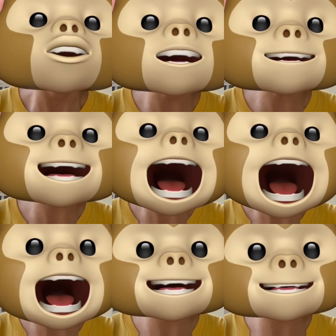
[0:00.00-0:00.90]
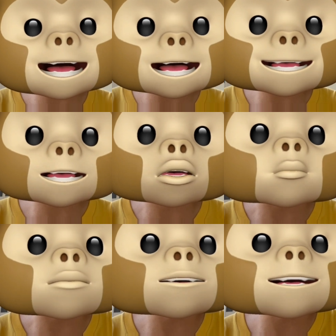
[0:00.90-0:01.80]
don't hesitate to
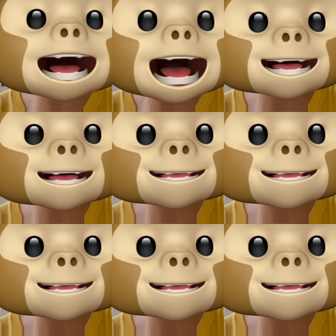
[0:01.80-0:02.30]
do that.